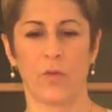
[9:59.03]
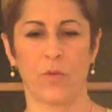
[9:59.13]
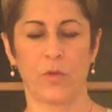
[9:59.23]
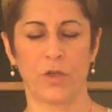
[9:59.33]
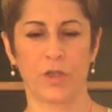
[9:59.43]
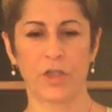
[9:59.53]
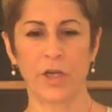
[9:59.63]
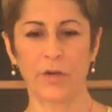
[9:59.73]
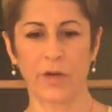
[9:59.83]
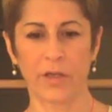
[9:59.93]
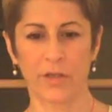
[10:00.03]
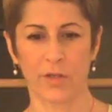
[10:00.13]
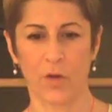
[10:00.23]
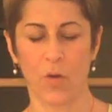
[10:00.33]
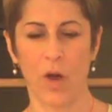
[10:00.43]
which generates the
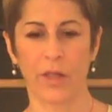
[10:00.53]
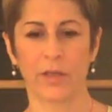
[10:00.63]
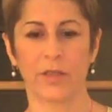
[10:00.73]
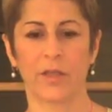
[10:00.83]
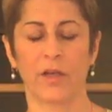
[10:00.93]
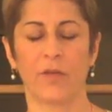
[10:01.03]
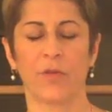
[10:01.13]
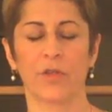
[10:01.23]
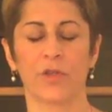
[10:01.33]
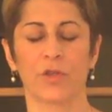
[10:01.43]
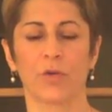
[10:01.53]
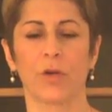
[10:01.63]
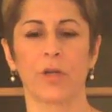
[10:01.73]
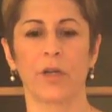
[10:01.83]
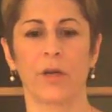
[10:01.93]
quality of
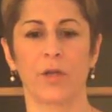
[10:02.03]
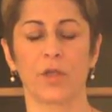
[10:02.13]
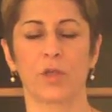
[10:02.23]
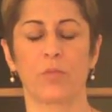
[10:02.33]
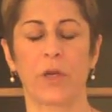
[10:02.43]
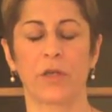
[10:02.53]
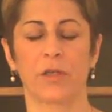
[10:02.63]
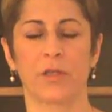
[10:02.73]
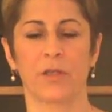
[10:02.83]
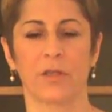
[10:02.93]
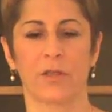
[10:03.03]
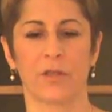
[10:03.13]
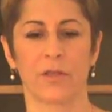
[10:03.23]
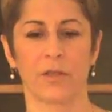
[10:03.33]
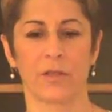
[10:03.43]
extraordinary spaciousness.